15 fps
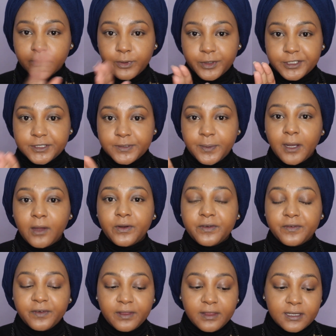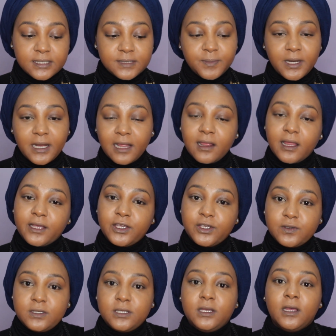pressed powder for this, but I like
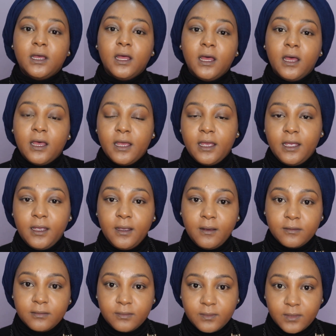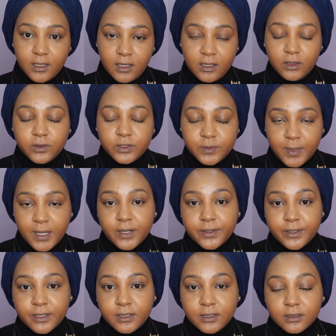using a loose
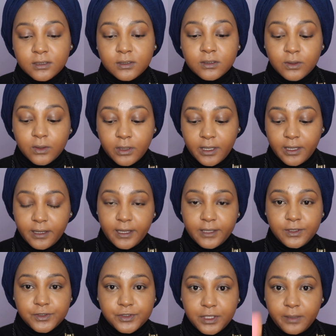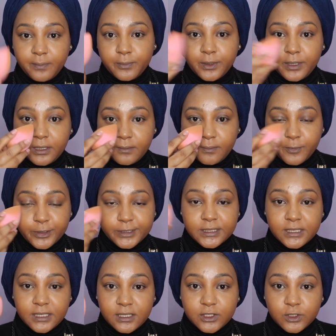powder, and I usually press
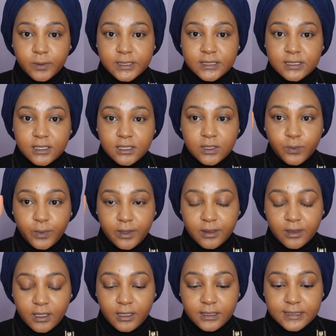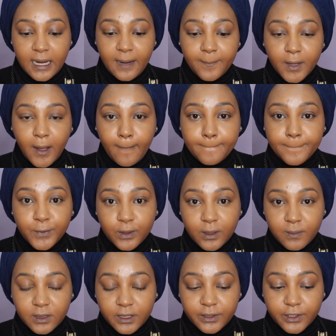it into my skin with a damp beauty
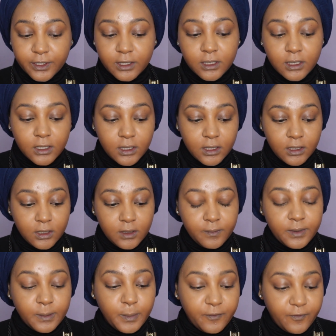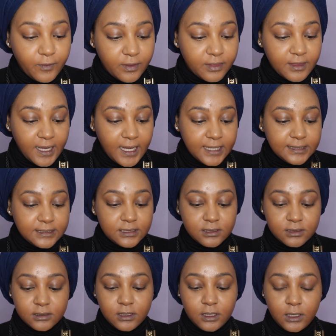blender. But before
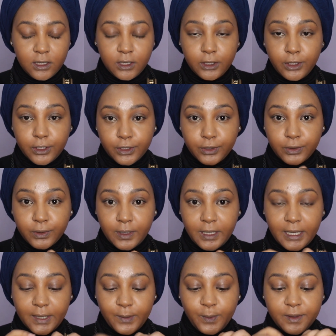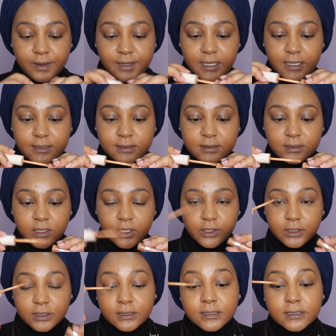that, I'm gonna go ahead with that
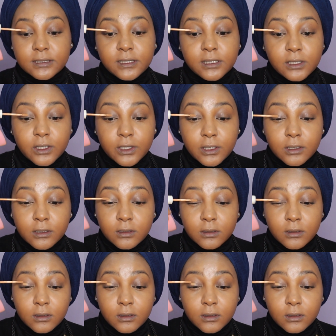dark concealer,